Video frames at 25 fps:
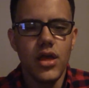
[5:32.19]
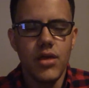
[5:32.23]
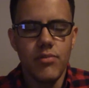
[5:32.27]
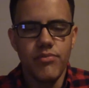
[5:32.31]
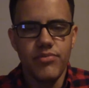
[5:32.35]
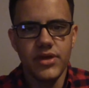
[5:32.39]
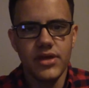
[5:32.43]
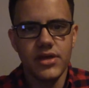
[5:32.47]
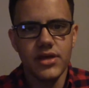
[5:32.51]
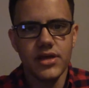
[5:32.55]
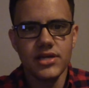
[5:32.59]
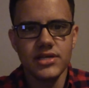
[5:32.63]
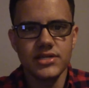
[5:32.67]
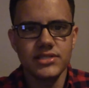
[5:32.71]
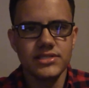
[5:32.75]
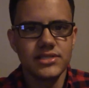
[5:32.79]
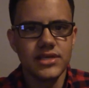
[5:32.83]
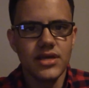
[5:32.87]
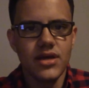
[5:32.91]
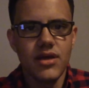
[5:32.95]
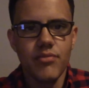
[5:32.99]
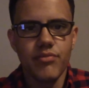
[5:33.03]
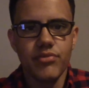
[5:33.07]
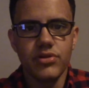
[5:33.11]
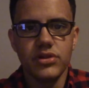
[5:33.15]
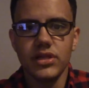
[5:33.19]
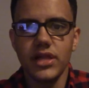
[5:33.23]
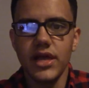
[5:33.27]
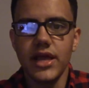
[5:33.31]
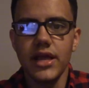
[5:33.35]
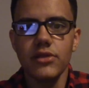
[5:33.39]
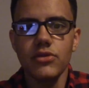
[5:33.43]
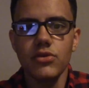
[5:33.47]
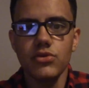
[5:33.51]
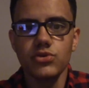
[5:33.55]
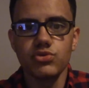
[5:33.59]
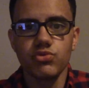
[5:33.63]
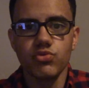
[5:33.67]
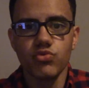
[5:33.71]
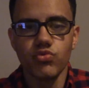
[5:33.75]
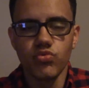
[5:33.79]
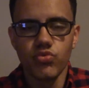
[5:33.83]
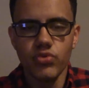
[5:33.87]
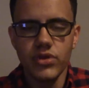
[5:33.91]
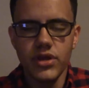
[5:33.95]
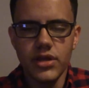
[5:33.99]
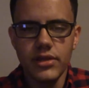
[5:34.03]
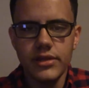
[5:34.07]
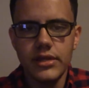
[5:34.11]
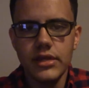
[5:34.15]
Because playing those
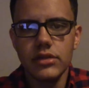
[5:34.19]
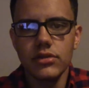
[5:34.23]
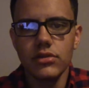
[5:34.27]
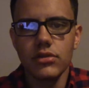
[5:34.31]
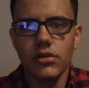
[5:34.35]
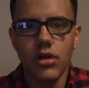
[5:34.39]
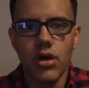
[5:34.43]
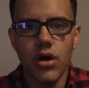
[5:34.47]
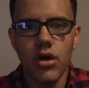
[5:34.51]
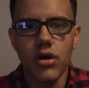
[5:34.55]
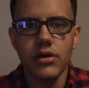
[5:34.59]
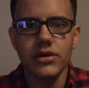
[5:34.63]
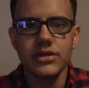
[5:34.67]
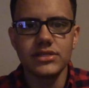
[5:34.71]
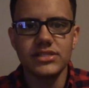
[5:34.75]
really long,